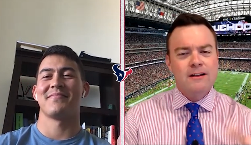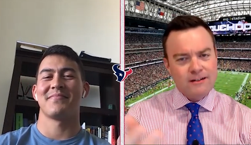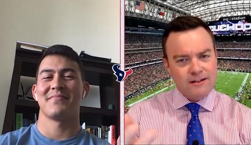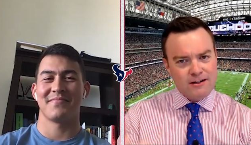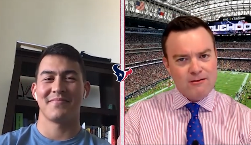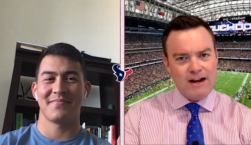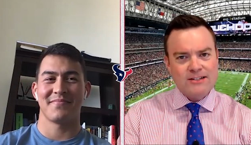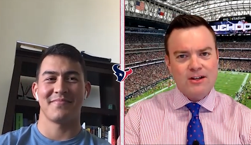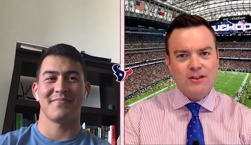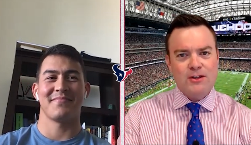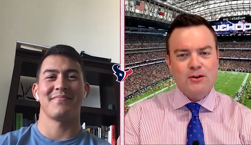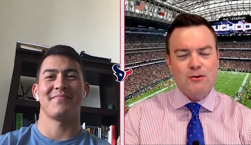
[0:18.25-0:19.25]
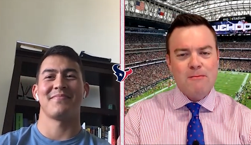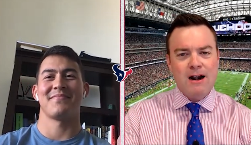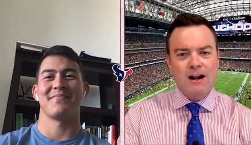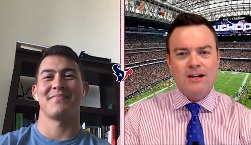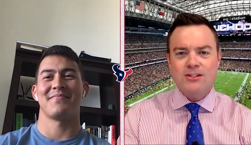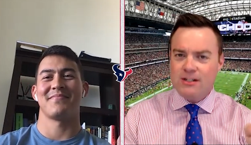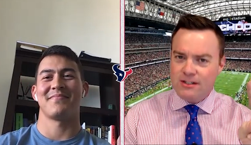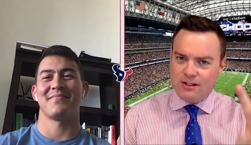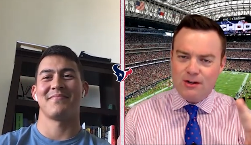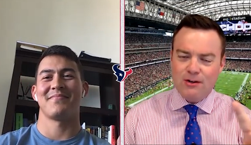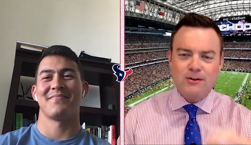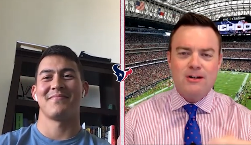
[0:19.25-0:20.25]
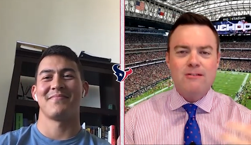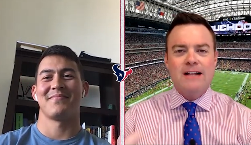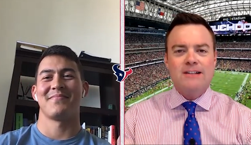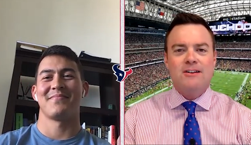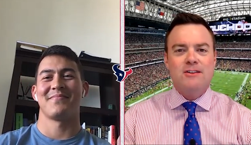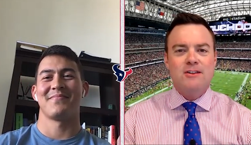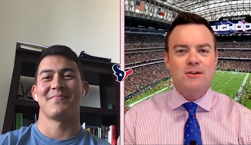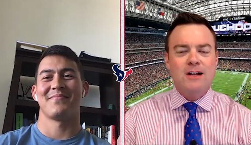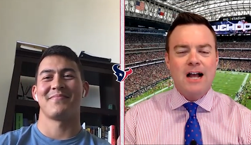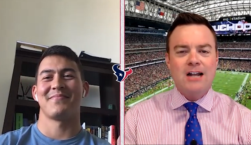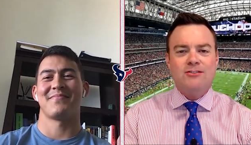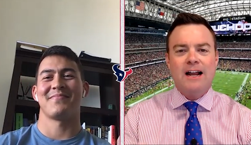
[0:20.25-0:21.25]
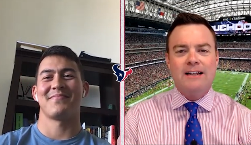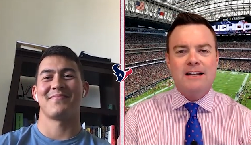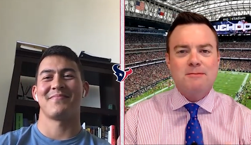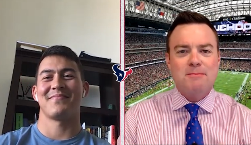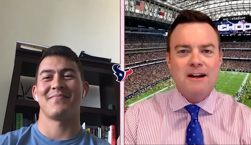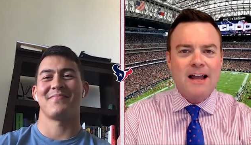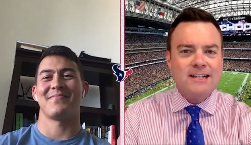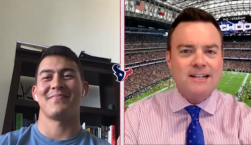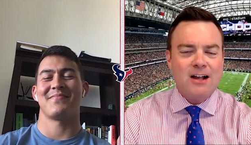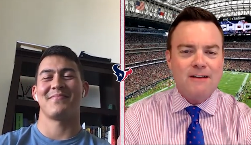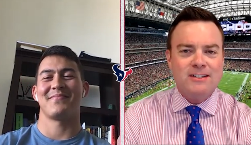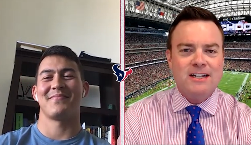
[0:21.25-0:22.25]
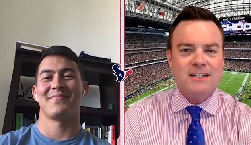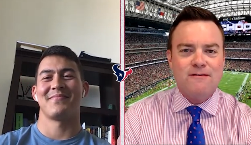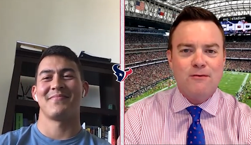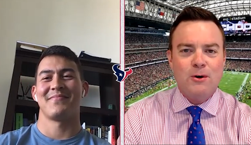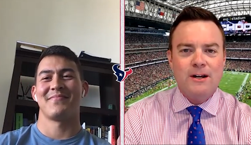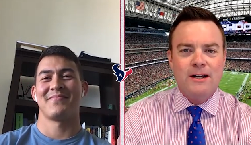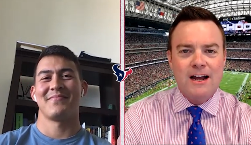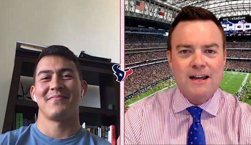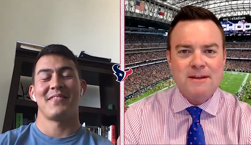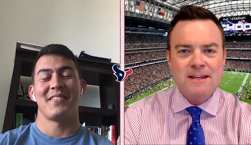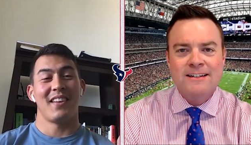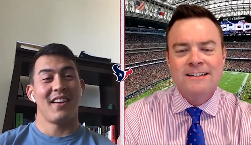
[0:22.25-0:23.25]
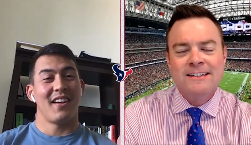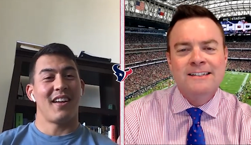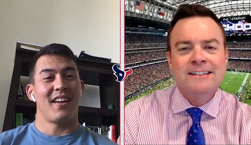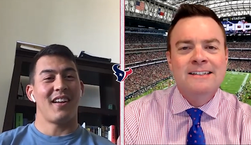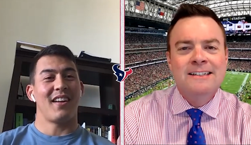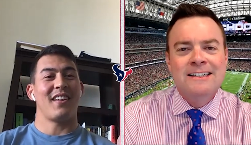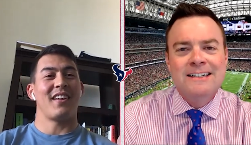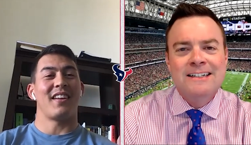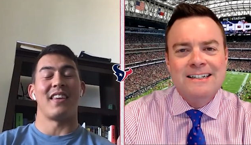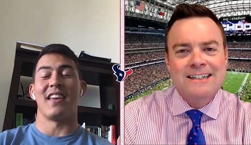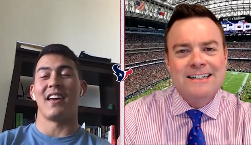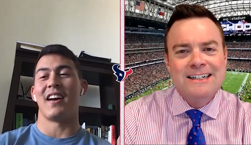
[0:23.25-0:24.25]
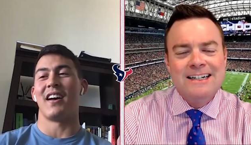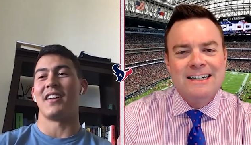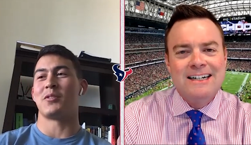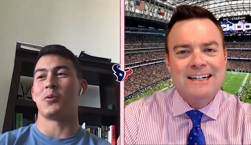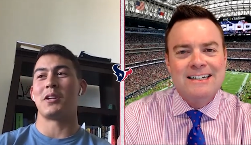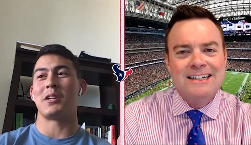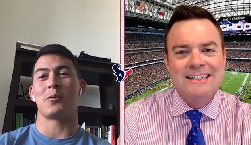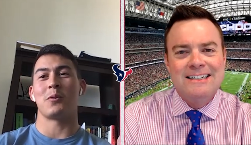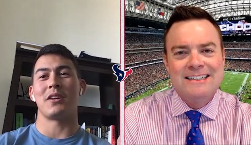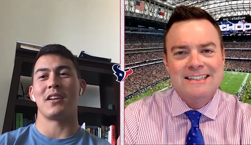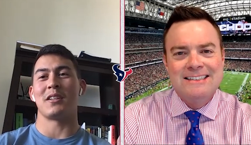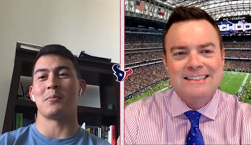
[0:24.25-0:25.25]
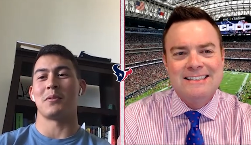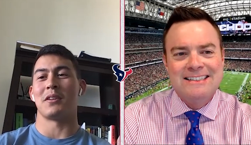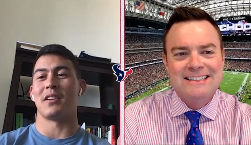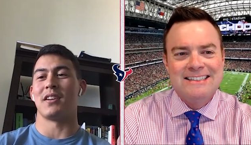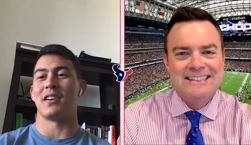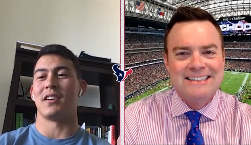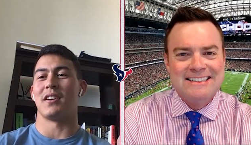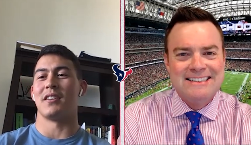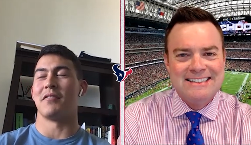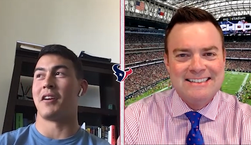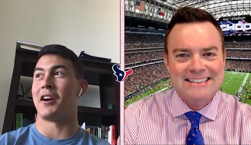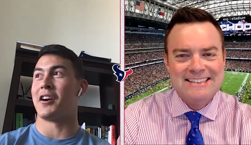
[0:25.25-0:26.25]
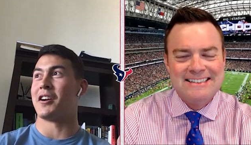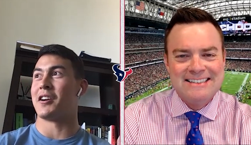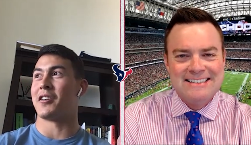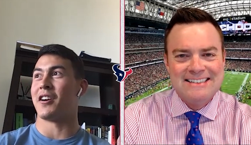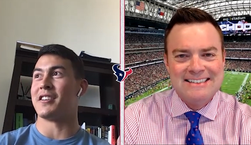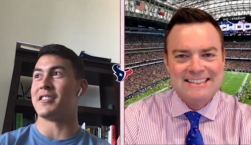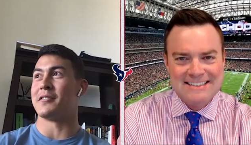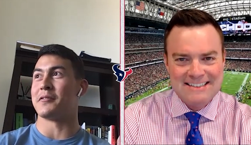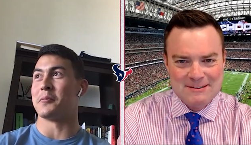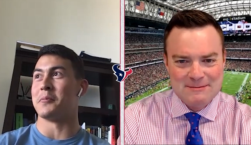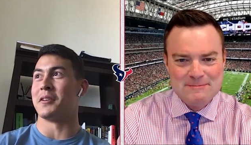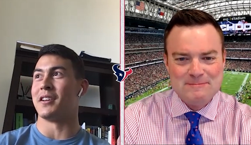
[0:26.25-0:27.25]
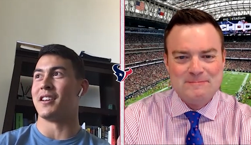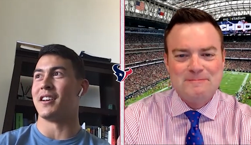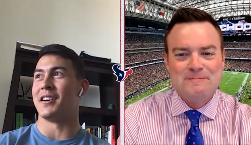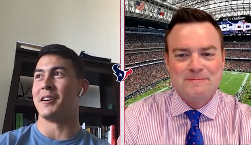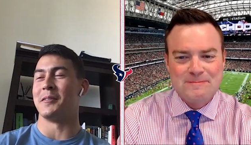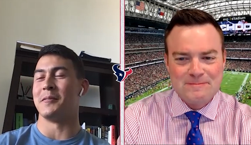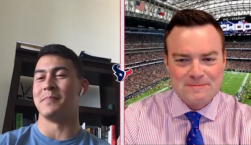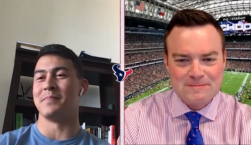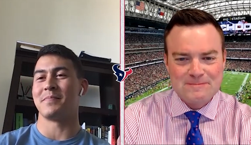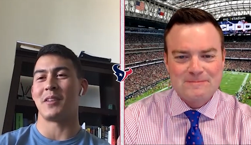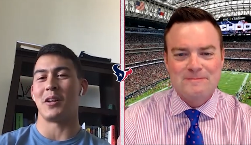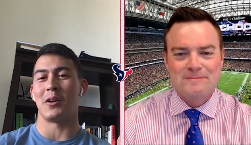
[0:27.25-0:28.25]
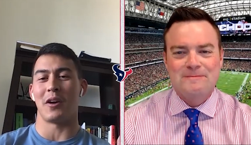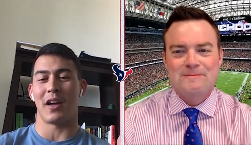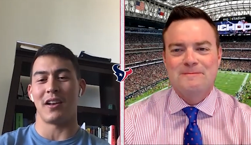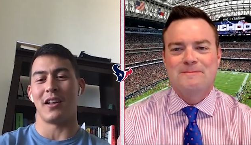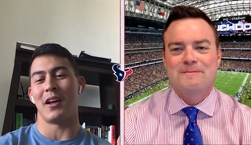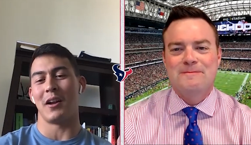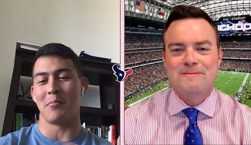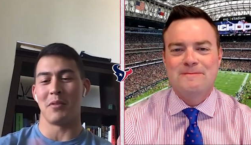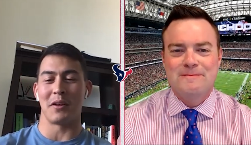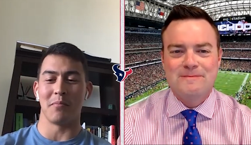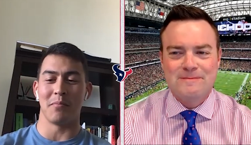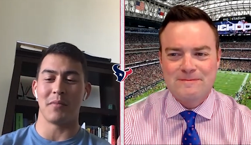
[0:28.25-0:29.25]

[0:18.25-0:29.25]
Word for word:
Speaker 1: congrats on the new marriage. And two, congrats on the new contract. It's been a nice offseason for you, Kaimi.
Speaker 2: Yeah, 2020 has been very crazy for me. I had a lot of big